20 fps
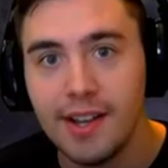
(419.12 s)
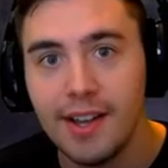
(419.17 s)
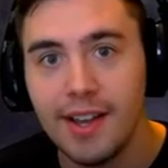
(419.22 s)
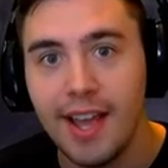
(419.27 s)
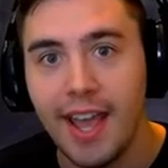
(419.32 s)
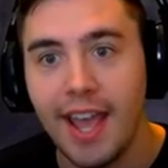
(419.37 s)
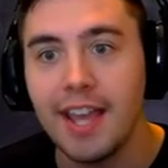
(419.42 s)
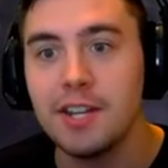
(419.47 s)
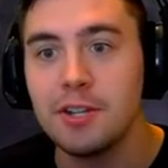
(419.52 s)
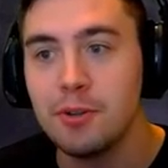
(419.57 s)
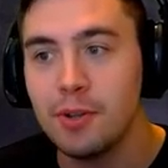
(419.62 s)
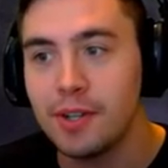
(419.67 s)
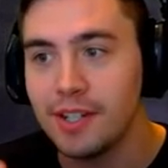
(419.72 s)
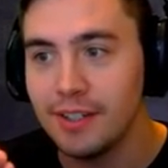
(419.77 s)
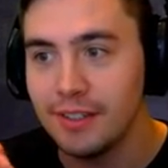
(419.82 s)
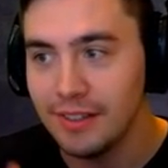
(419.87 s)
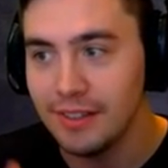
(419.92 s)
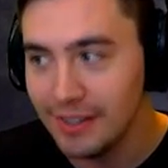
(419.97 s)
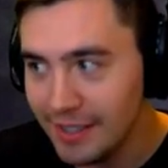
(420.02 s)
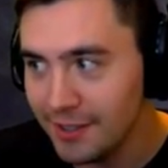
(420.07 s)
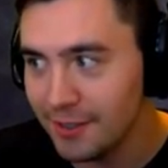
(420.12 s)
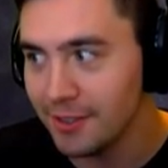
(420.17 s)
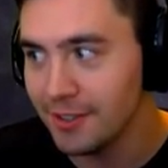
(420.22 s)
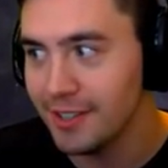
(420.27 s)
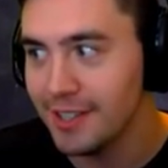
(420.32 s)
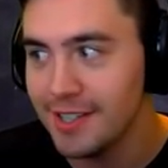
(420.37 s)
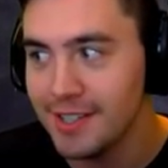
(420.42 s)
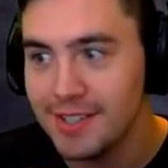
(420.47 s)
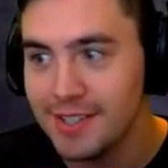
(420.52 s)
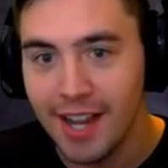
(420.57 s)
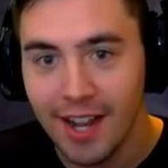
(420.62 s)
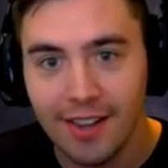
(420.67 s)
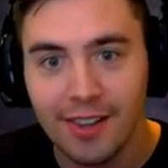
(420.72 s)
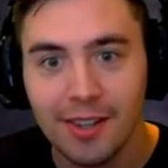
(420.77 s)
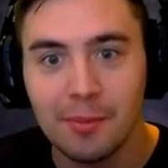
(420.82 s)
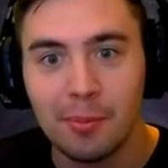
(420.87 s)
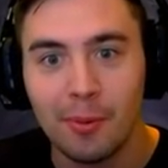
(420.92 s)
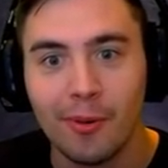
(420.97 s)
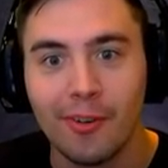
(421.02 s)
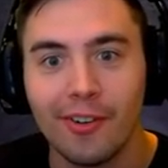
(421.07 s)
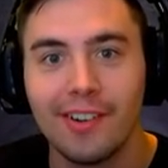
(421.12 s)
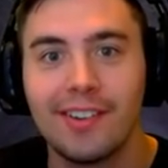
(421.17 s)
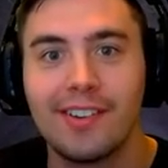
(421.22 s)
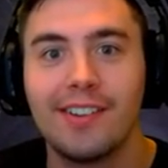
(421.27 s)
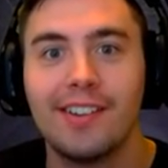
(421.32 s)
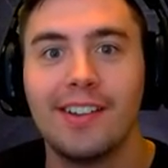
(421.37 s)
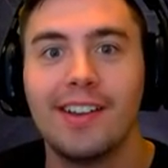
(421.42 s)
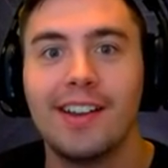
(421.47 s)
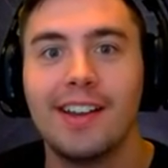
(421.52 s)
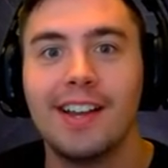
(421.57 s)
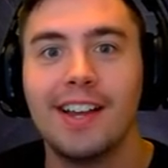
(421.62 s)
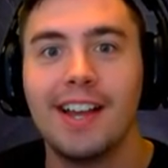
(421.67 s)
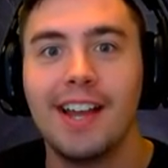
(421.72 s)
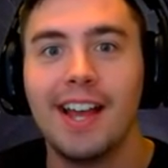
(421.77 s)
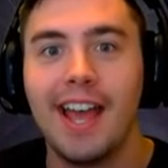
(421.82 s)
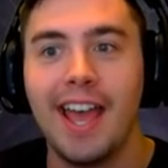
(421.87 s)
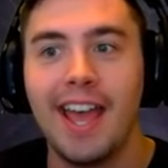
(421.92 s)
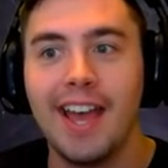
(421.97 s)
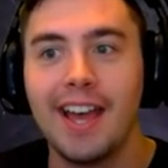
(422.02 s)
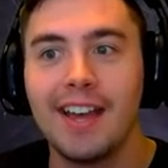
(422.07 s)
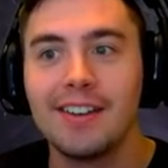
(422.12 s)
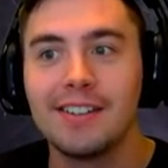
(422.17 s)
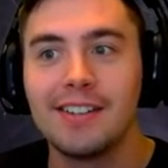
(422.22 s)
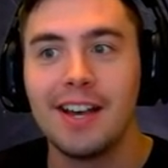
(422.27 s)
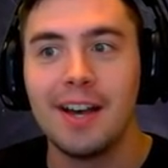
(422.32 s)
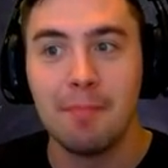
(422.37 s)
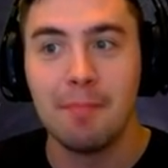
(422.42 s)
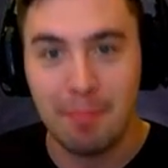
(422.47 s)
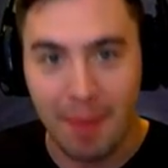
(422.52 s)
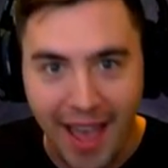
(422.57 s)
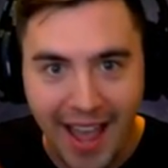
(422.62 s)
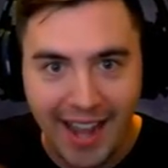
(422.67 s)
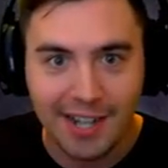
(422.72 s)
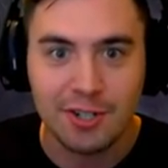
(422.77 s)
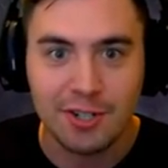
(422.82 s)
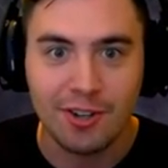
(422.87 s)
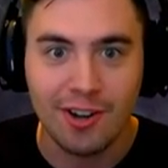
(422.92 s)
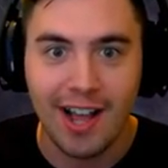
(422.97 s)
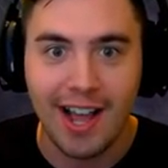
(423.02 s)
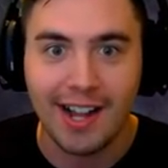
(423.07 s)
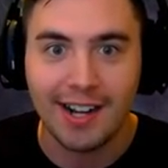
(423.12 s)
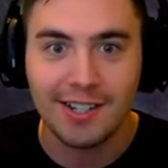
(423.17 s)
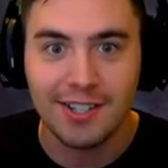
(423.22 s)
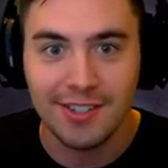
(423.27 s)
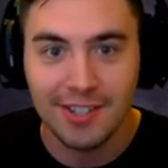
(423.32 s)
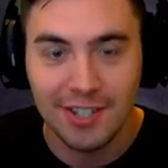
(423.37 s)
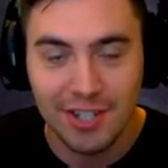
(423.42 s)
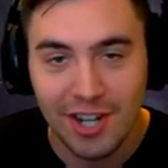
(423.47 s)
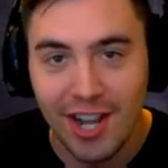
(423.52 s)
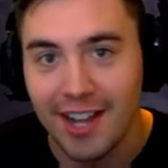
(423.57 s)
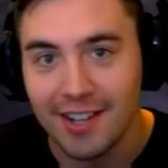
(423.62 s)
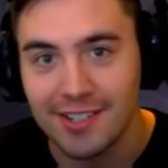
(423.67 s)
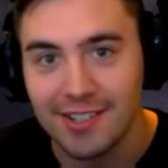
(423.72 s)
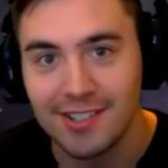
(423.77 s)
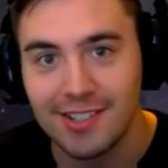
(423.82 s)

and you can literally teleport and backtrack to the chest.